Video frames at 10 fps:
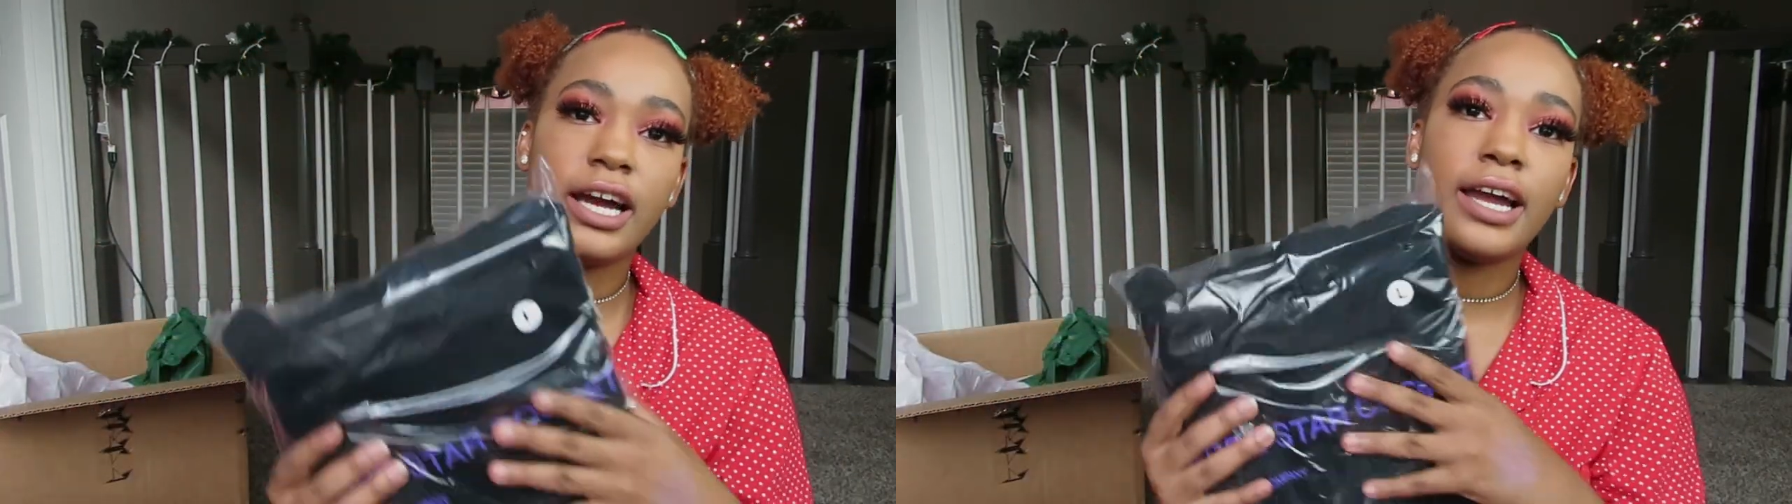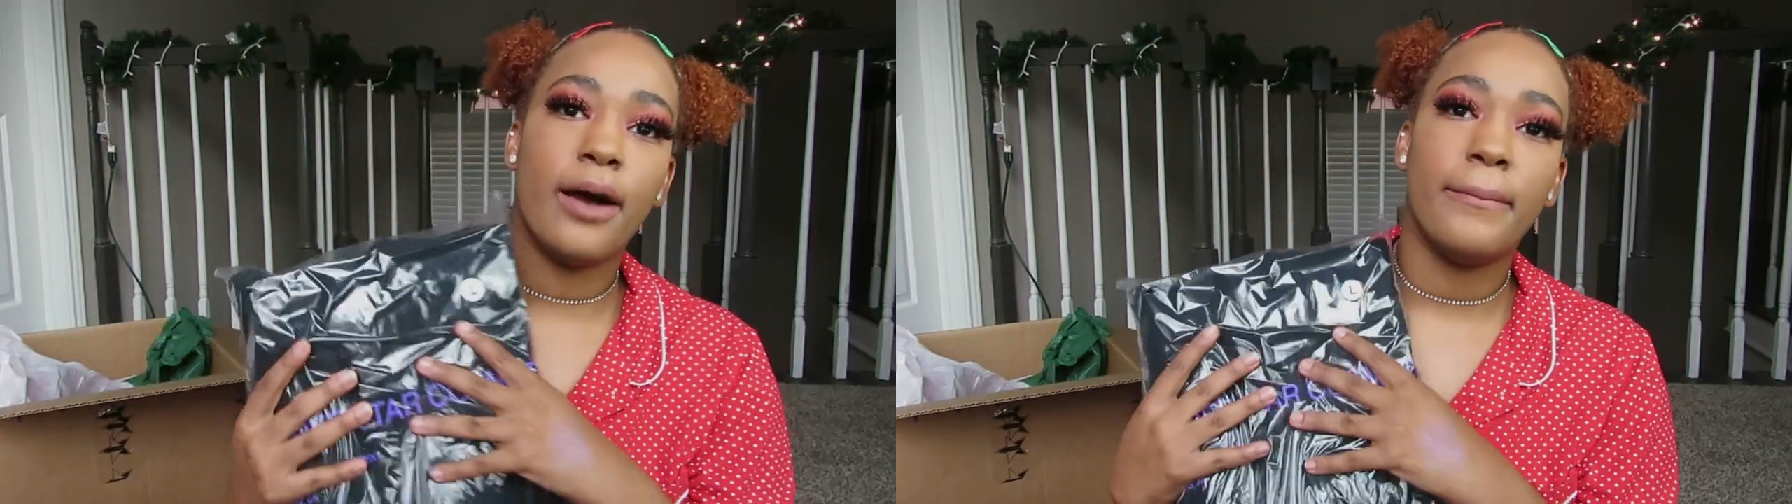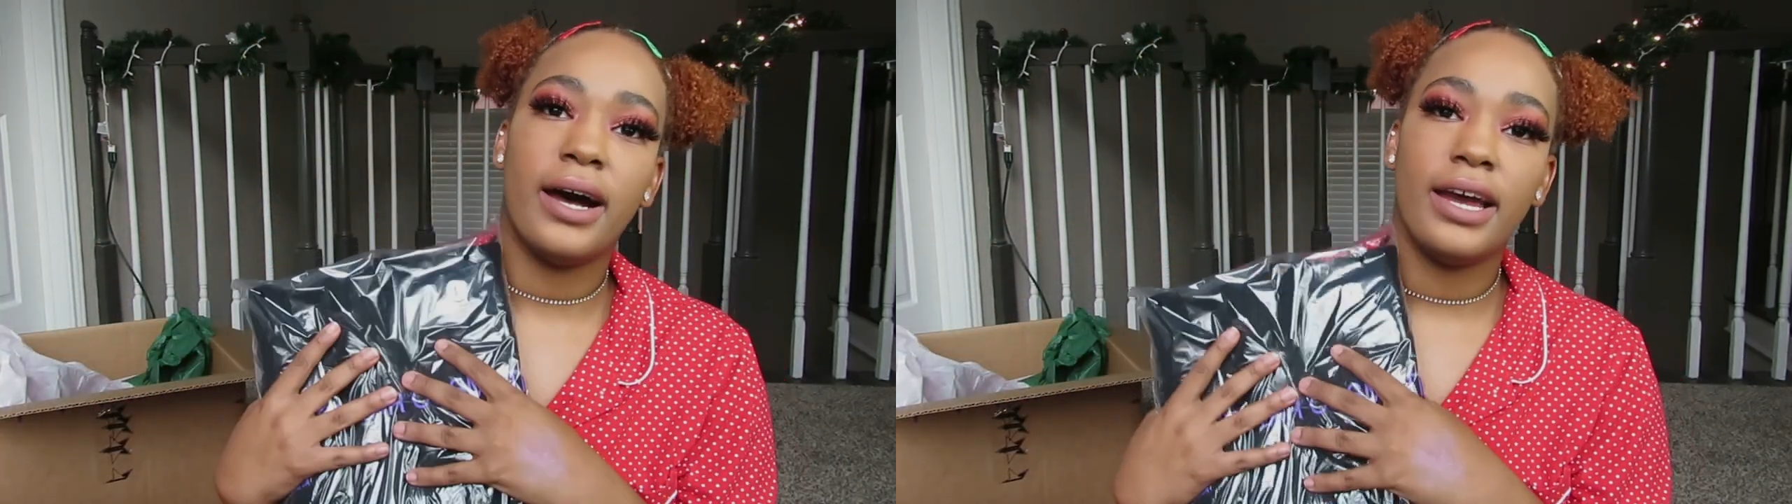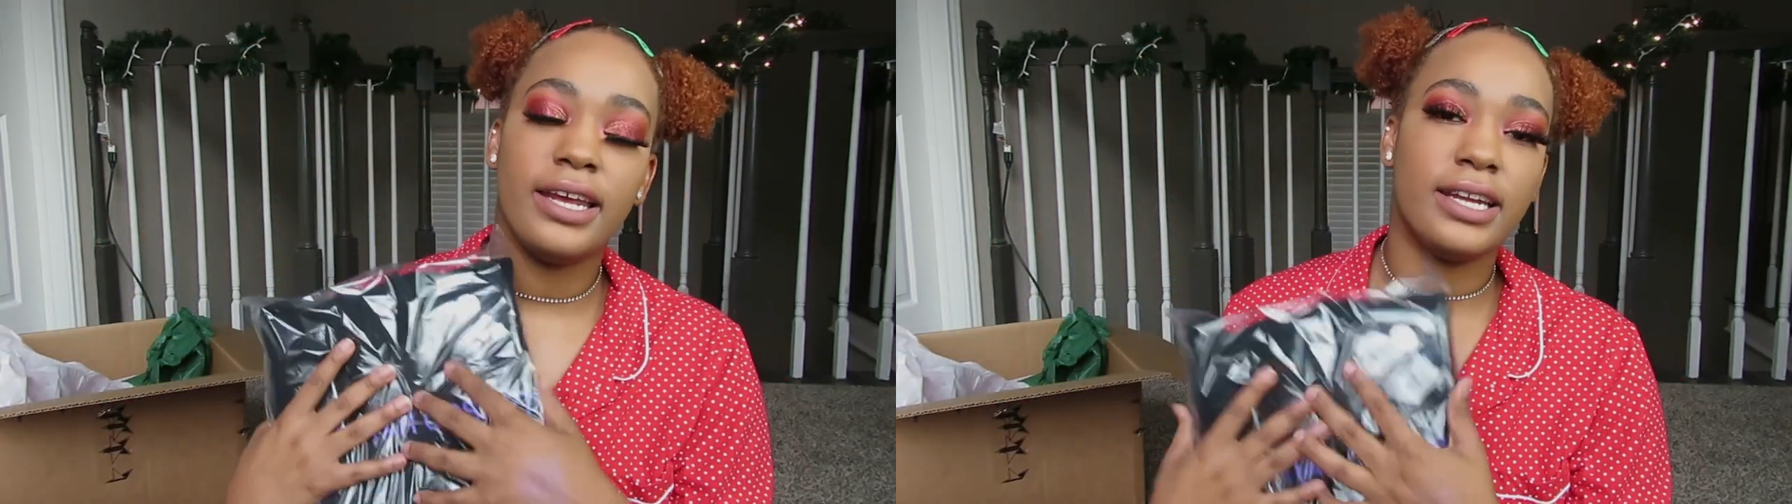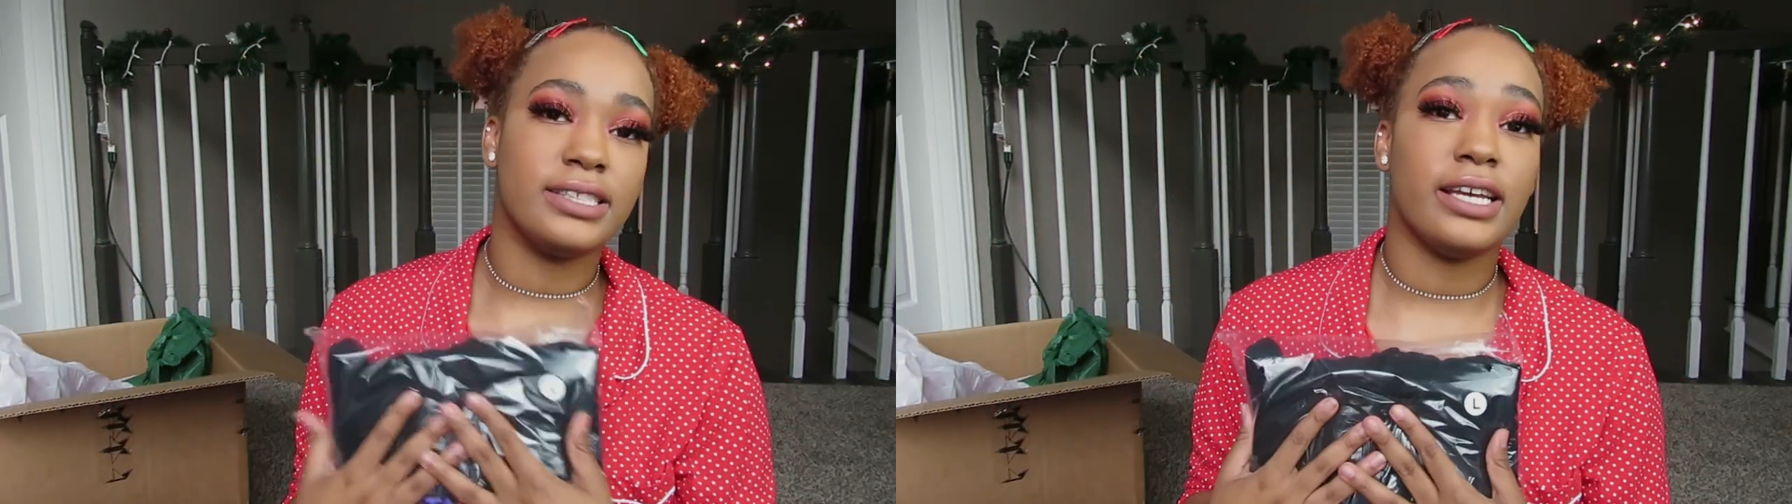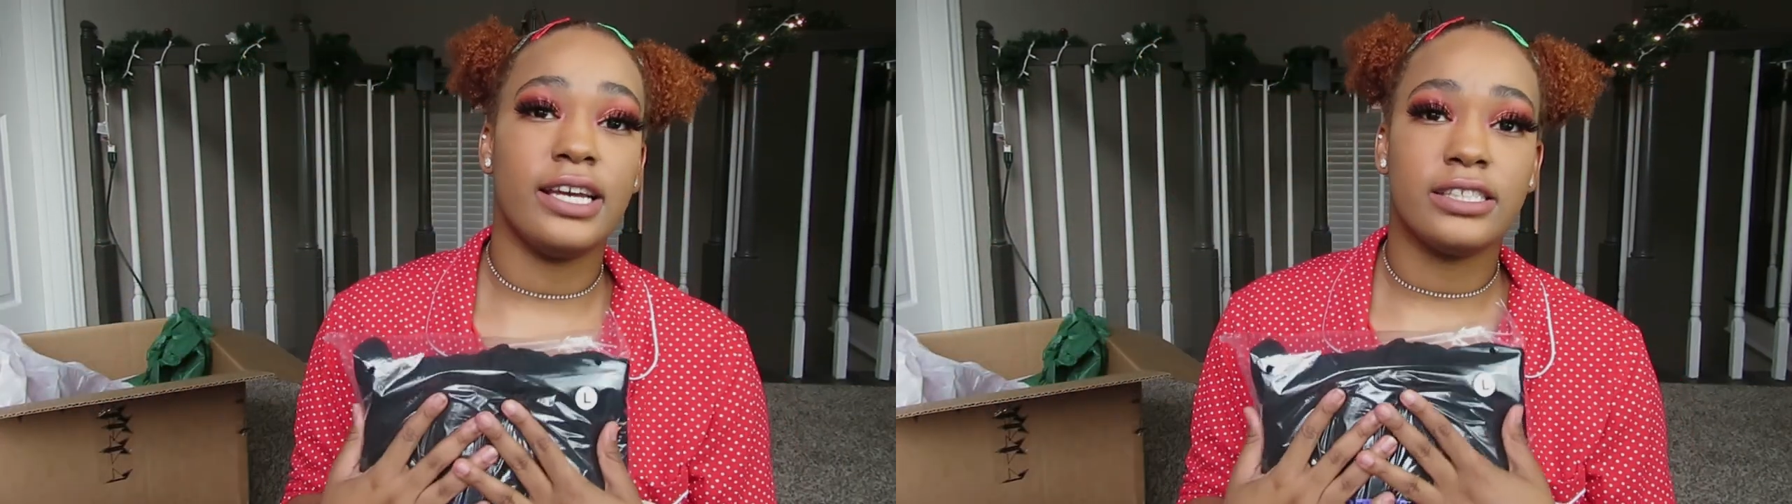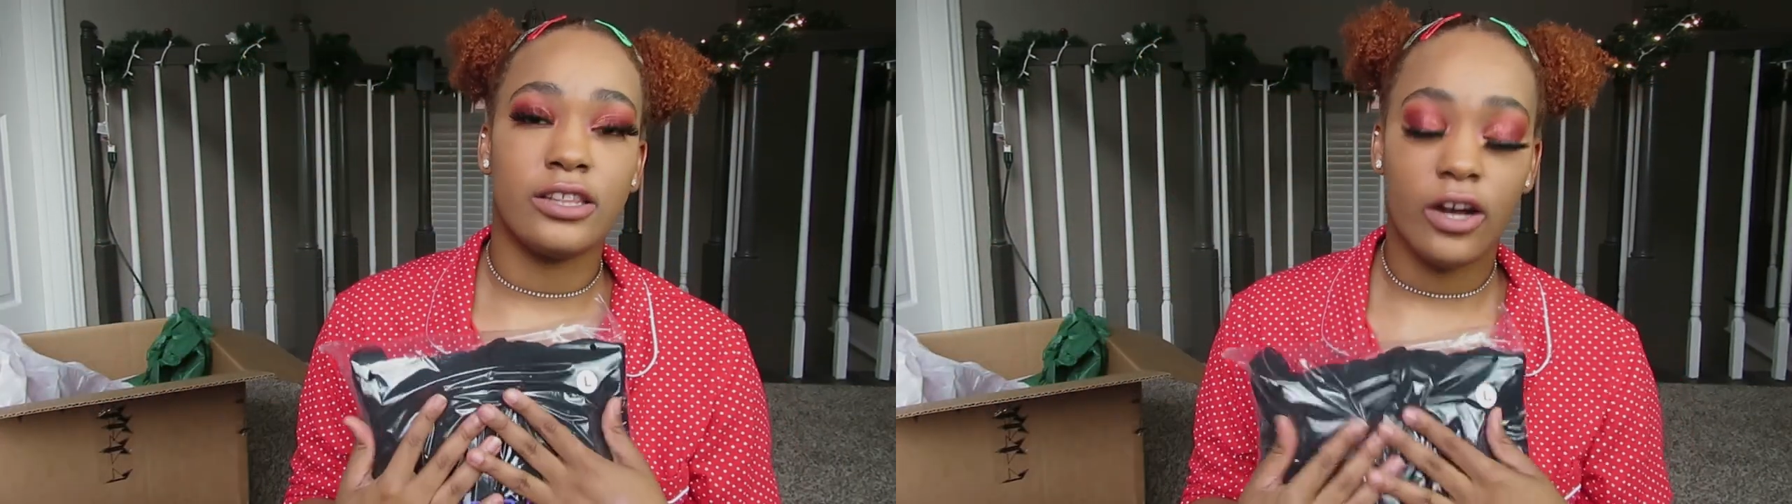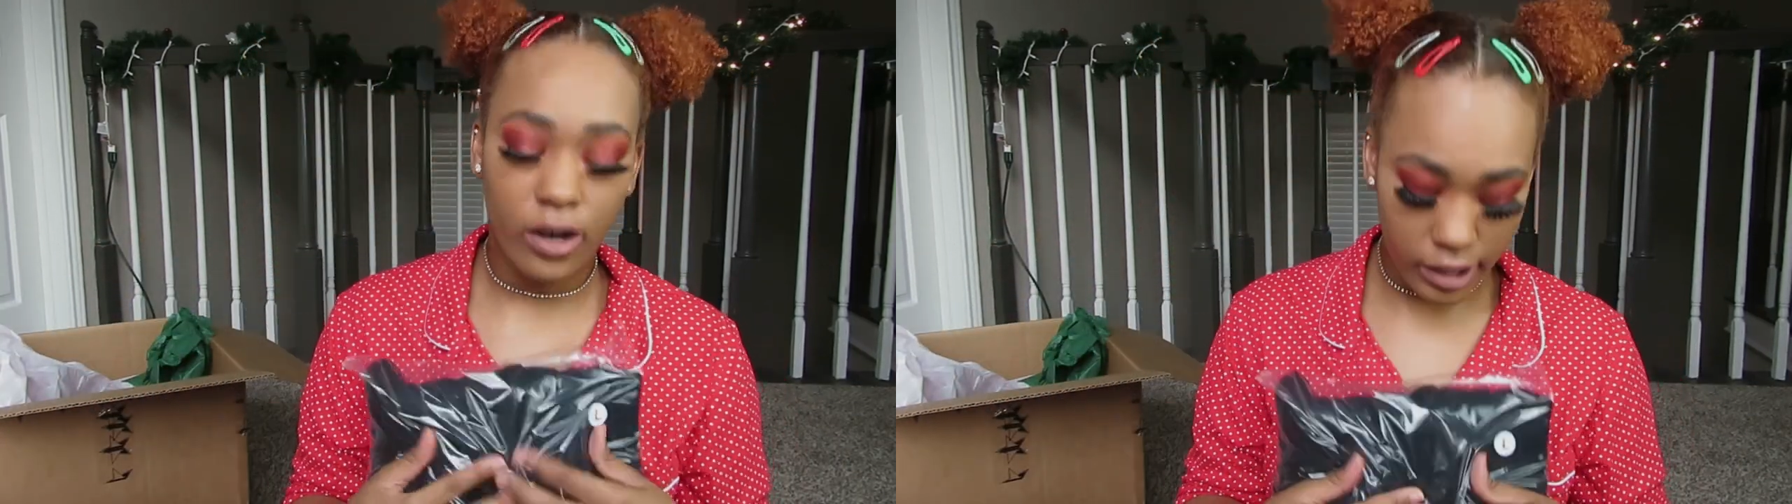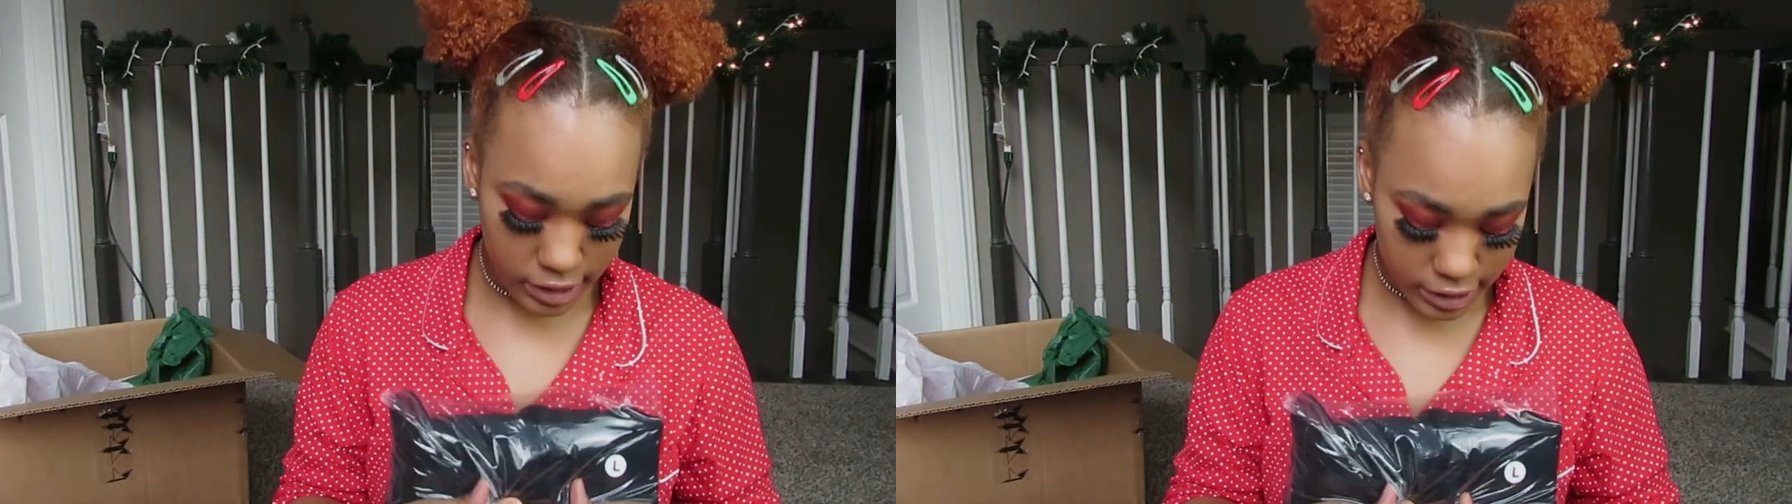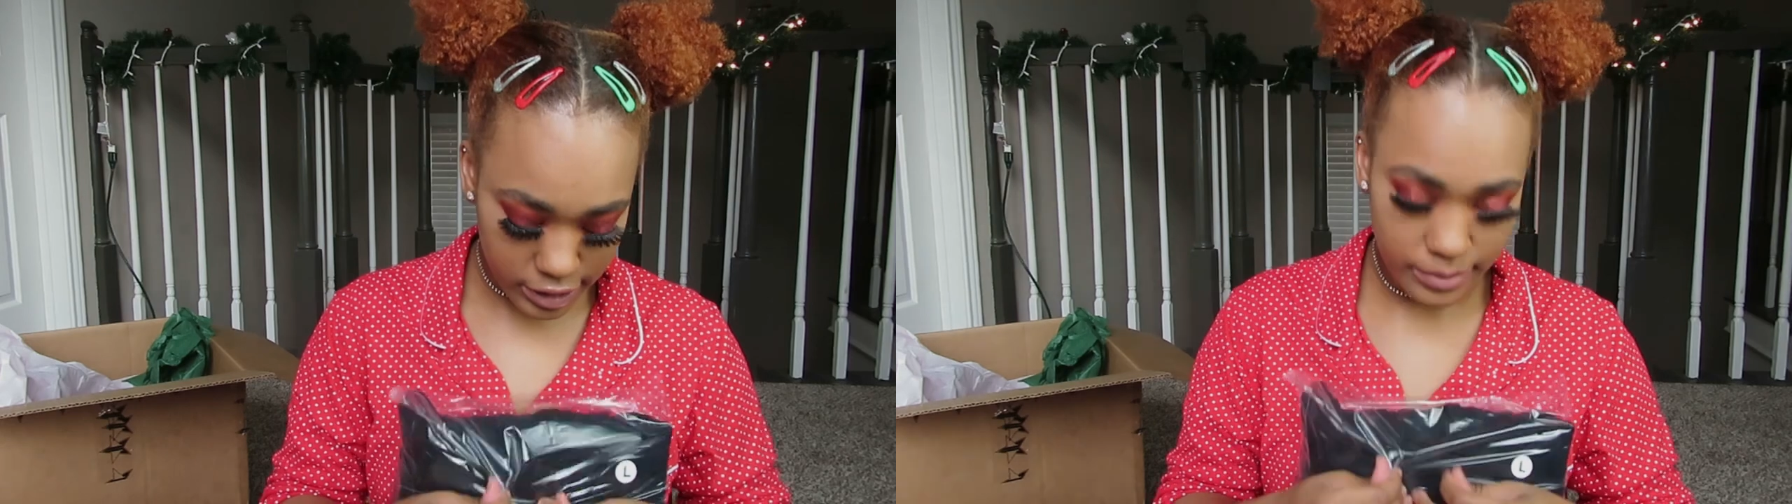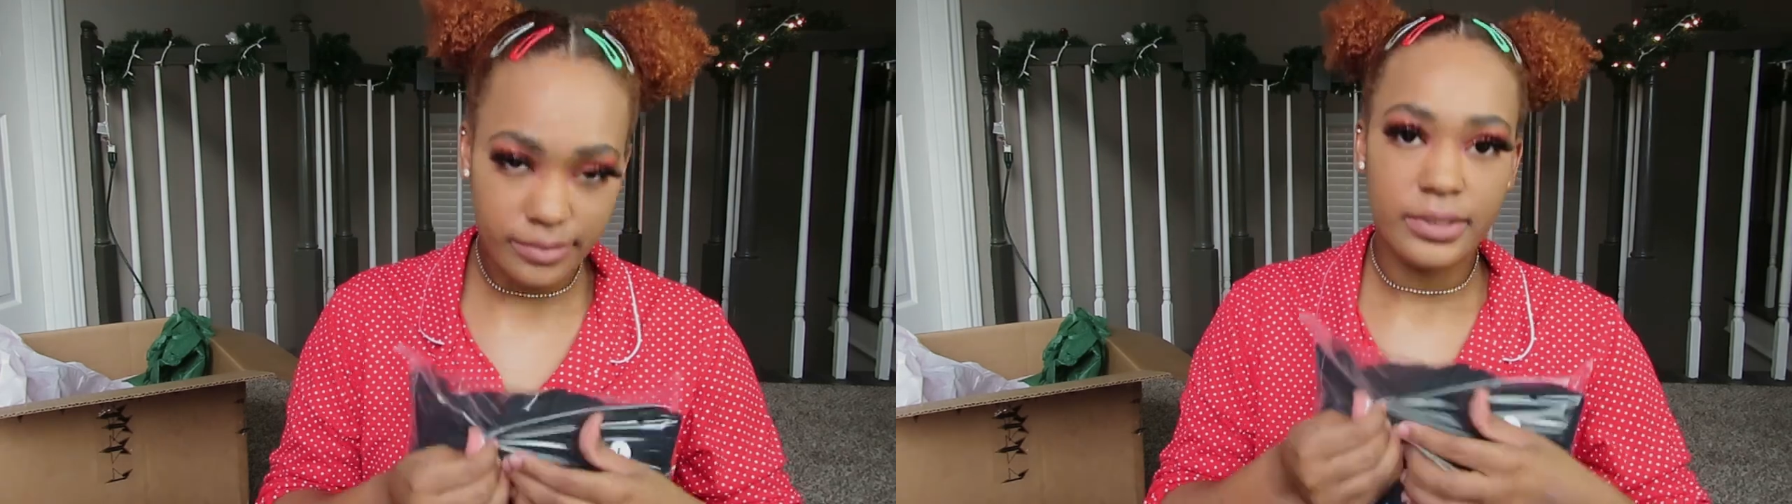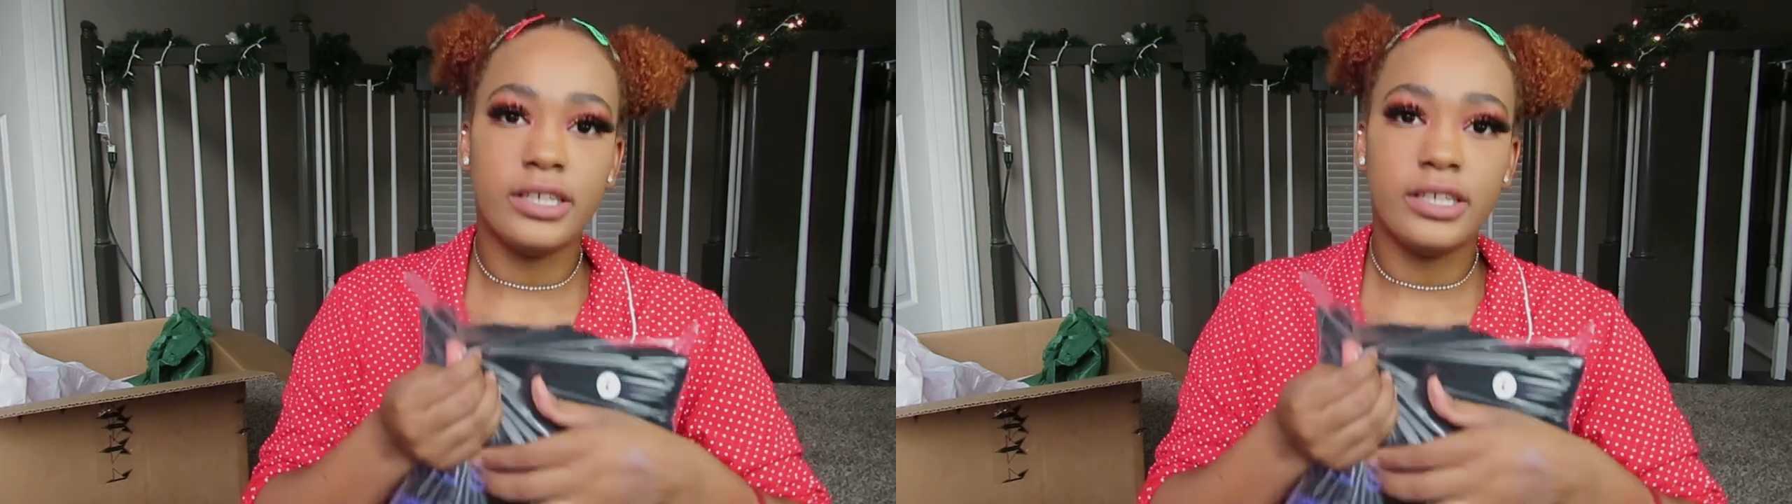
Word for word: I got mine in a size large.